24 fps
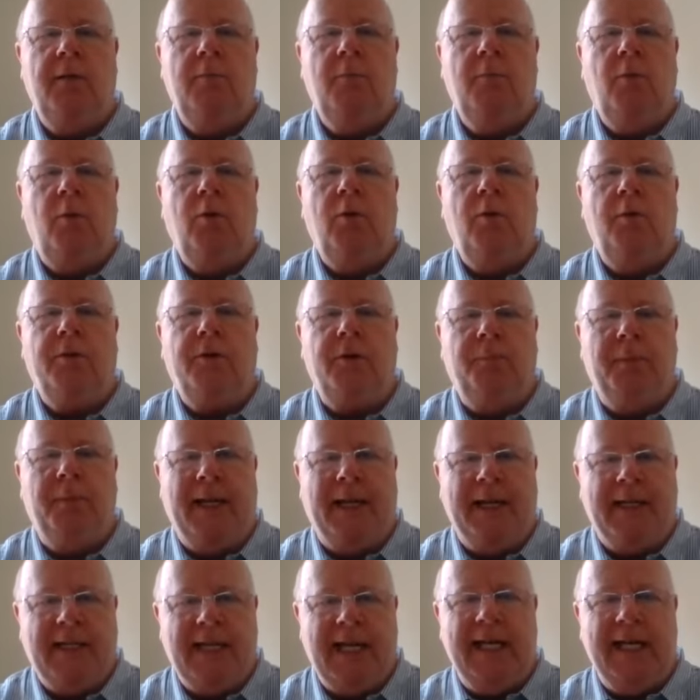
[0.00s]
more to
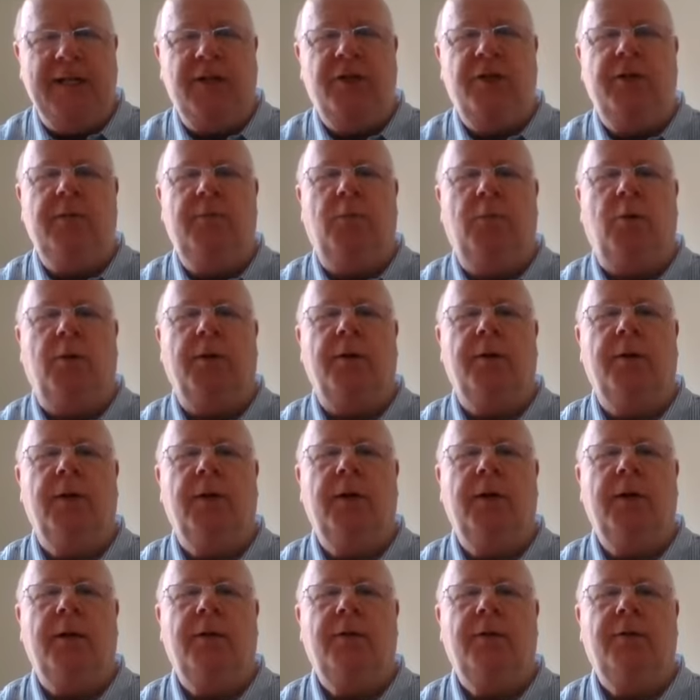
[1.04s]
pay attention, more
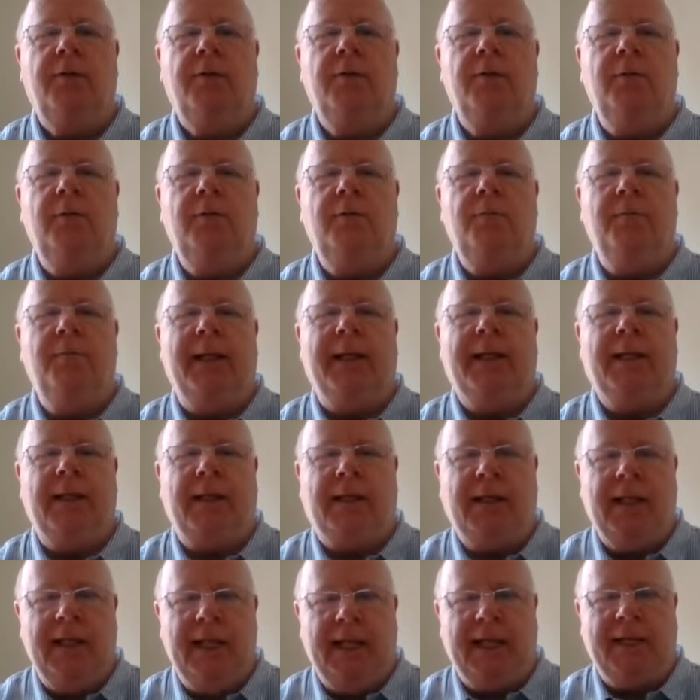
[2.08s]
to make the
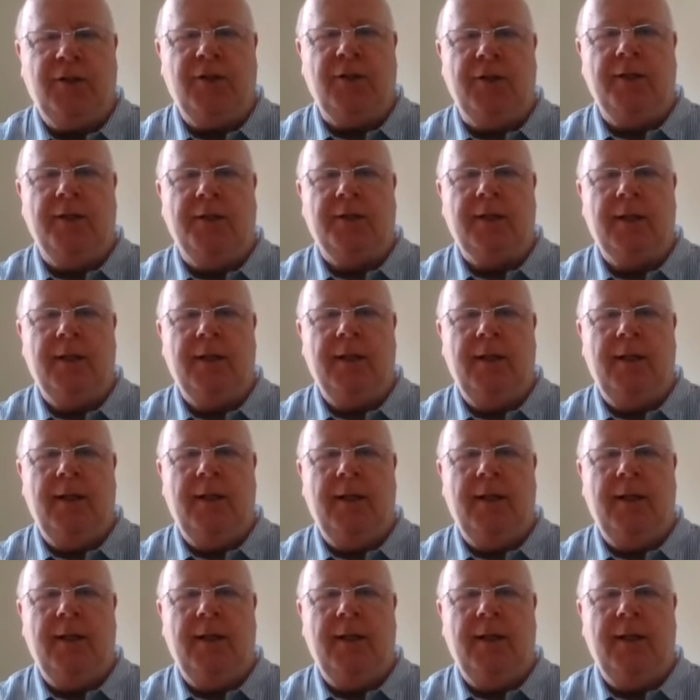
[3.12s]
connections,